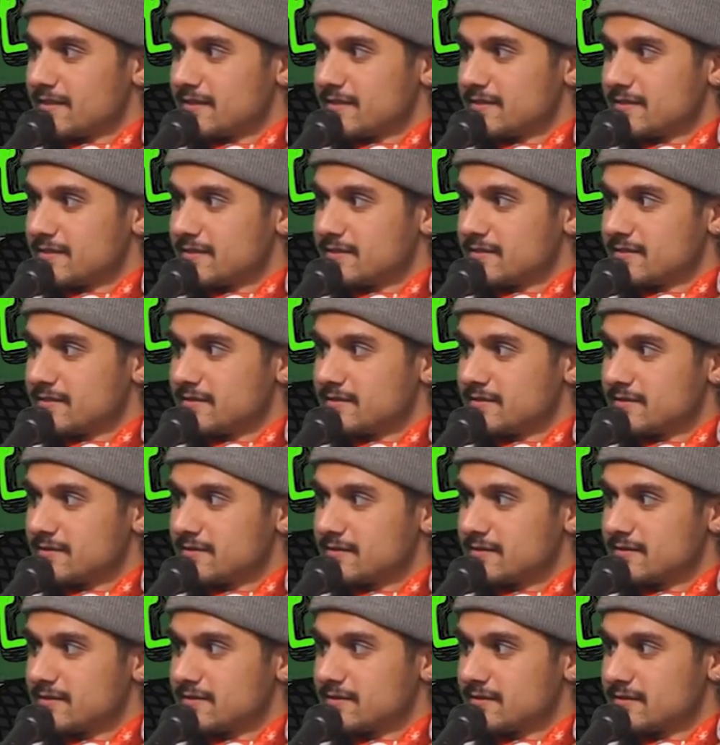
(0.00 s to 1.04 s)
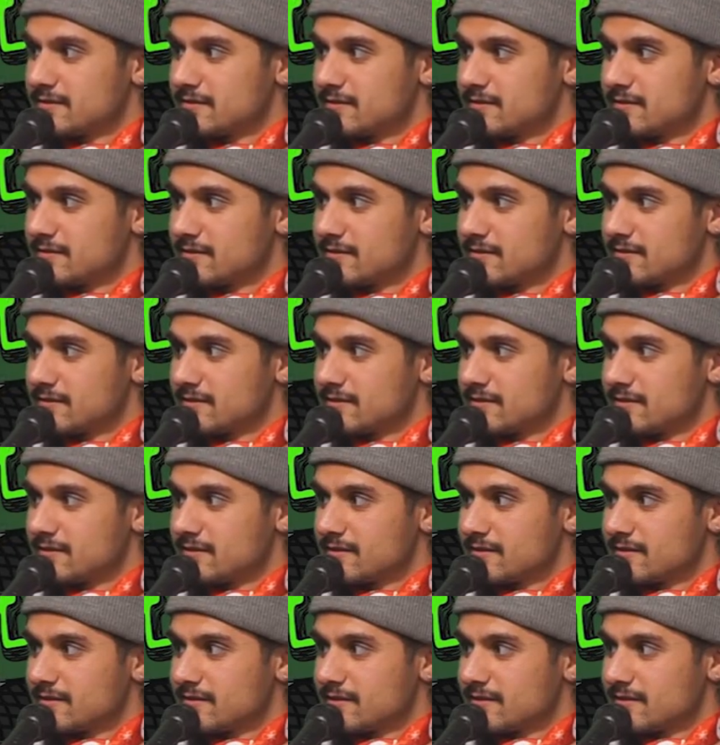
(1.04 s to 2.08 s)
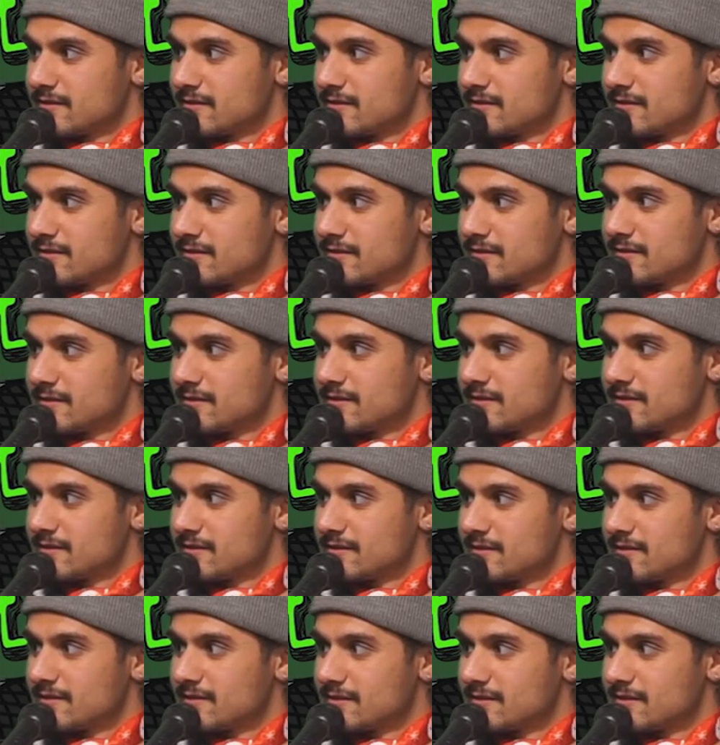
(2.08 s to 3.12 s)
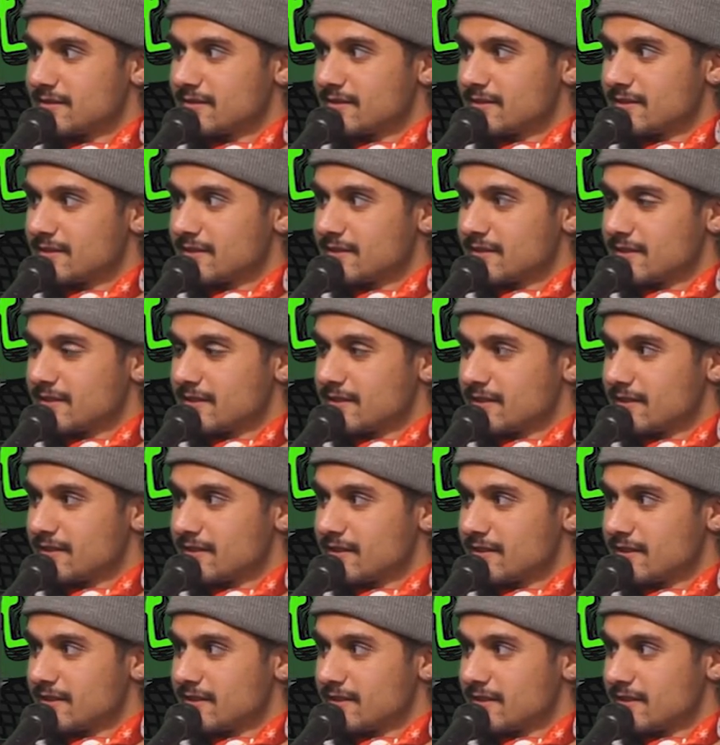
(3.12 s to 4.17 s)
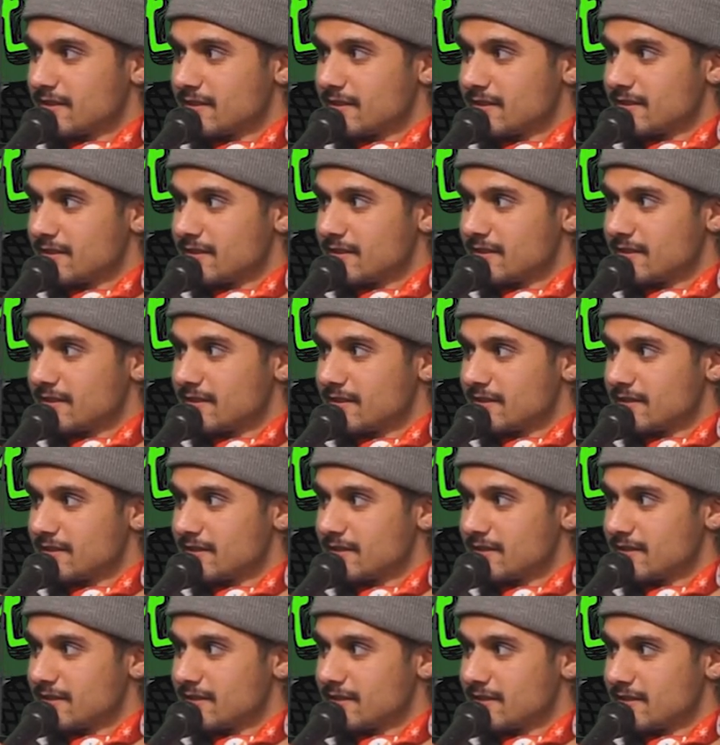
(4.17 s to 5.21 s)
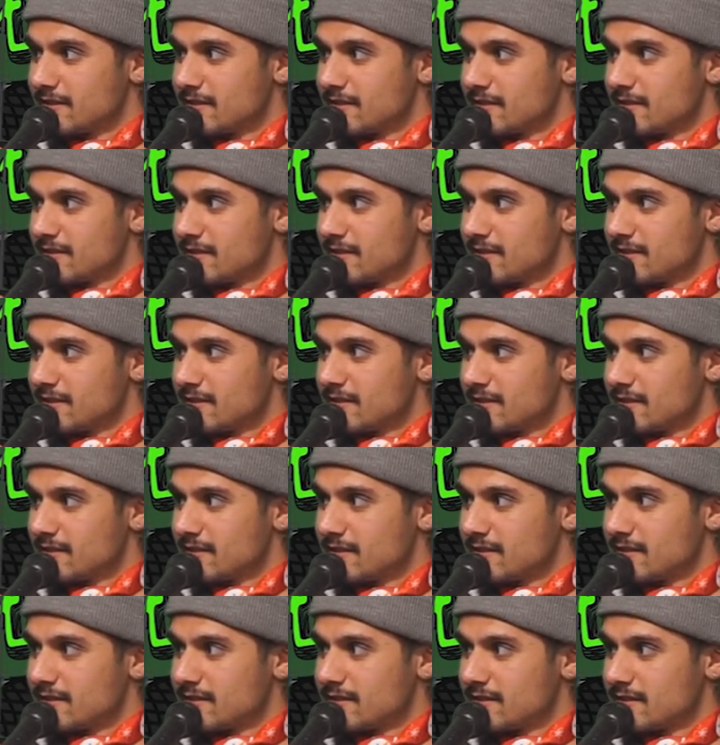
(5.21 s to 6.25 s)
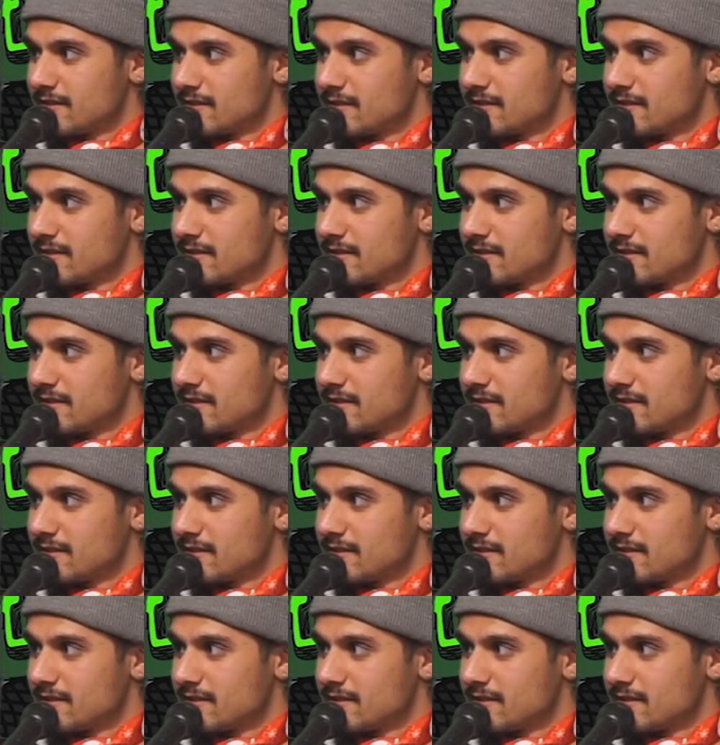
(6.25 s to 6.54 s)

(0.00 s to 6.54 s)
No words are spoken by the person on screen.